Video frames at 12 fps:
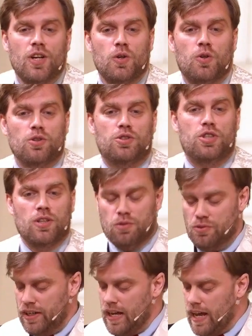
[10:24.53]
good
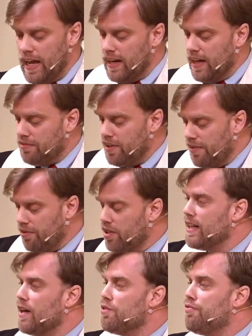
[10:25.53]
children and have never
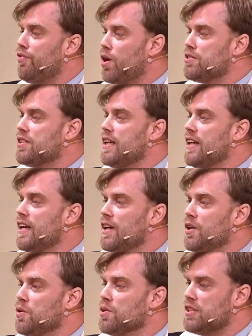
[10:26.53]
dealt falsely
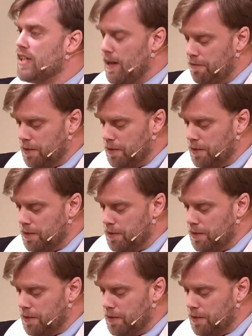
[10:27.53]
yourself.